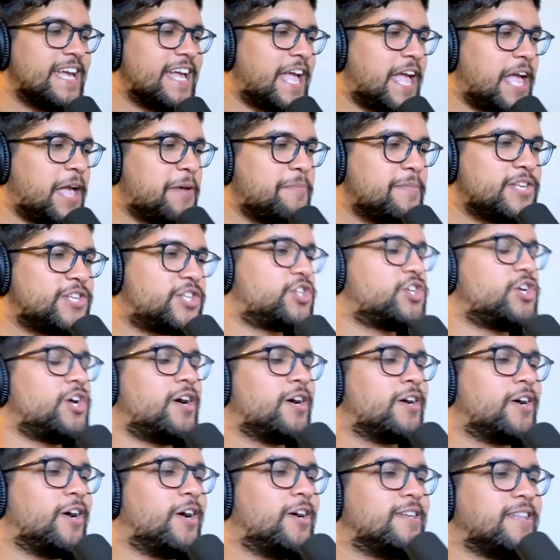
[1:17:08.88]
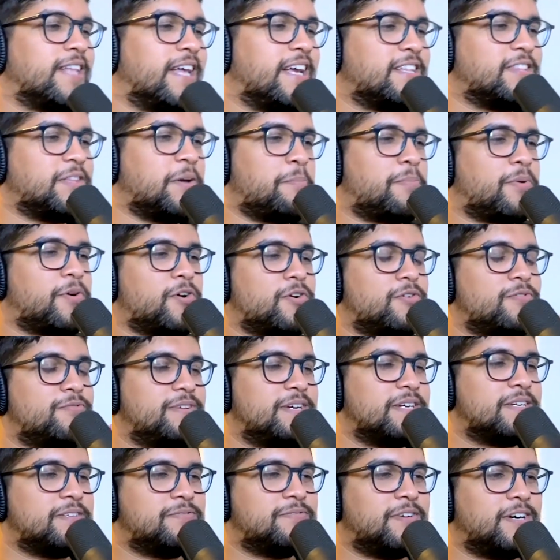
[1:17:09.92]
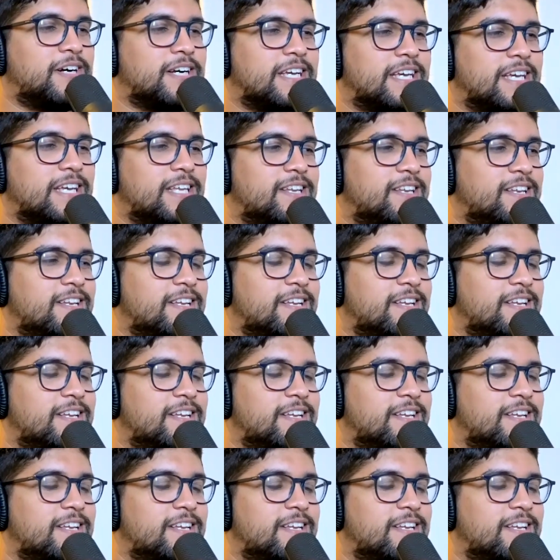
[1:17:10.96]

him and Chuck are like the perfect fucking